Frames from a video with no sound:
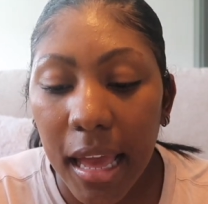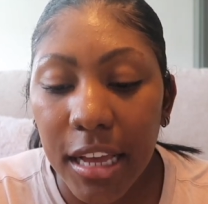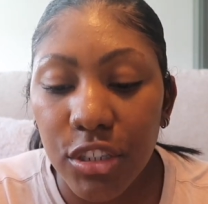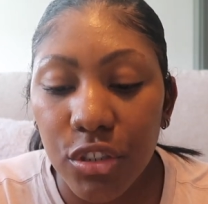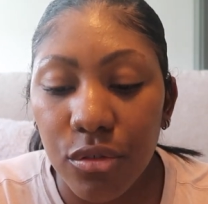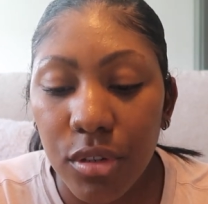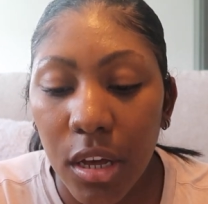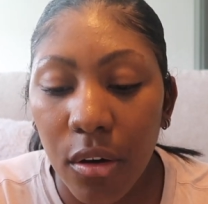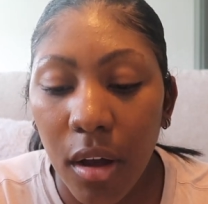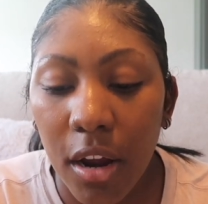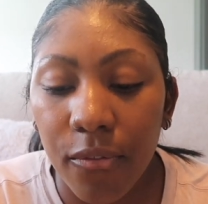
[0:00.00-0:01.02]
As you
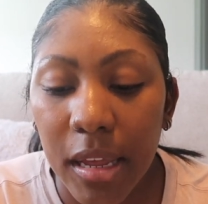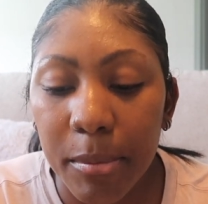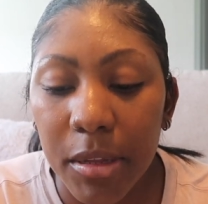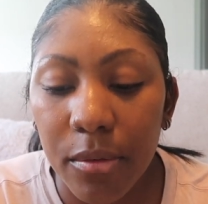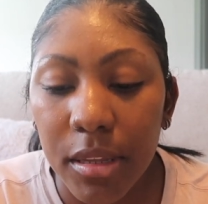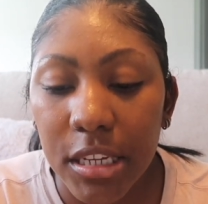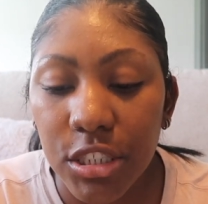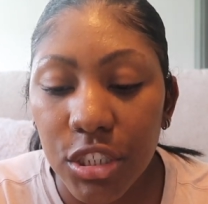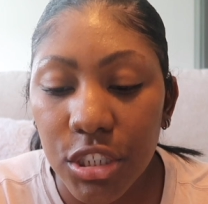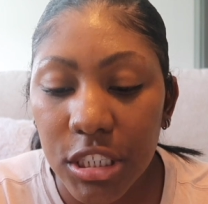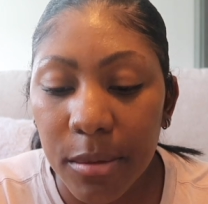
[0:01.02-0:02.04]
know, our family
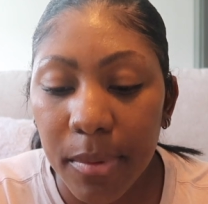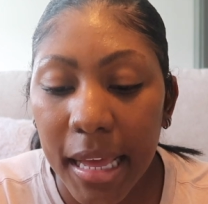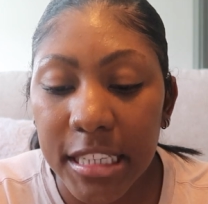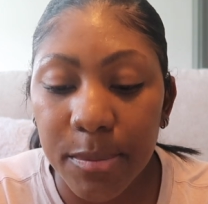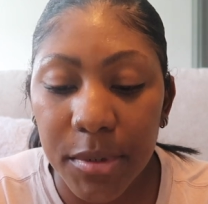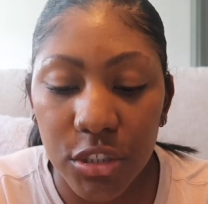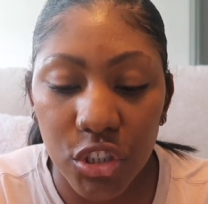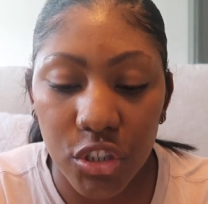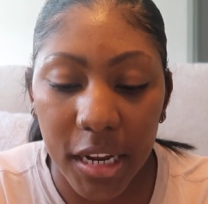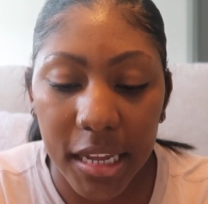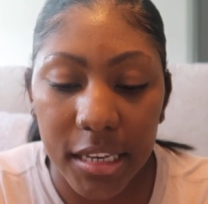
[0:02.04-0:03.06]
relationship has been
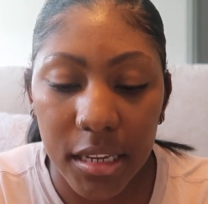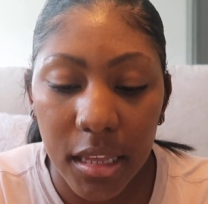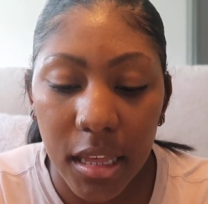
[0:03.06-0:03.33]
strained.